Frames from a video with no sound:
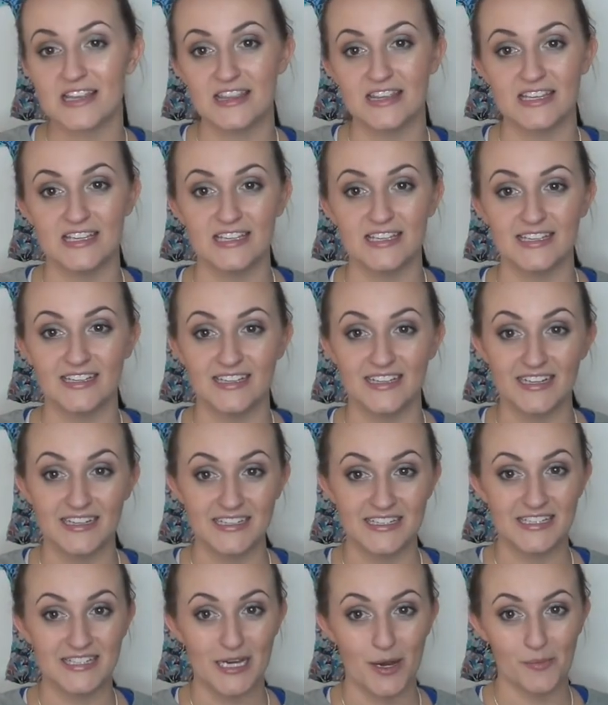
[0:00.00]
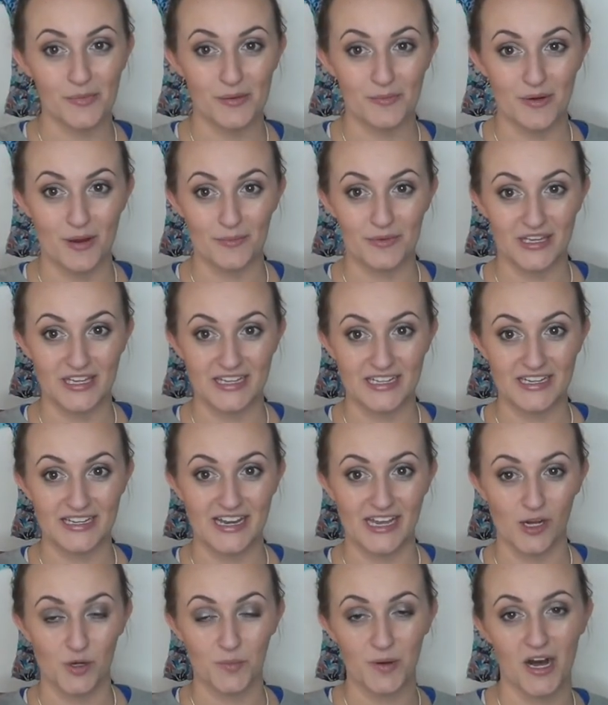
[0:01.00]
the Yummy Mummy
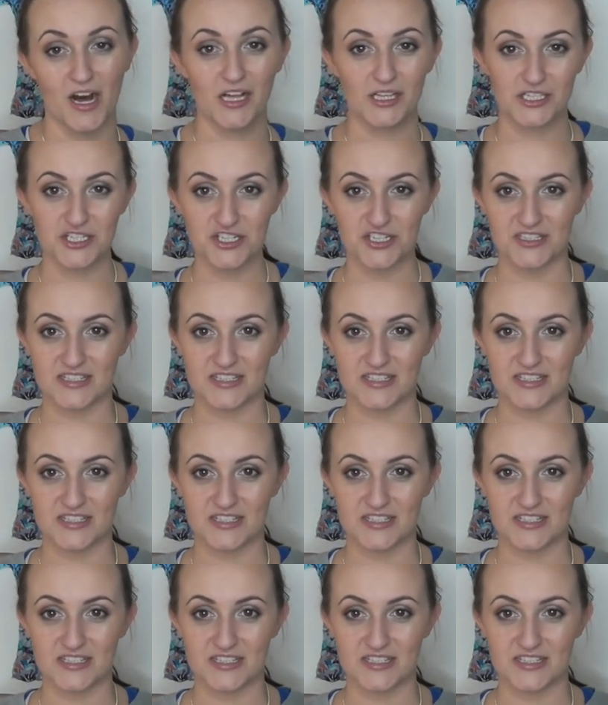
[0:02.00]
nail polish.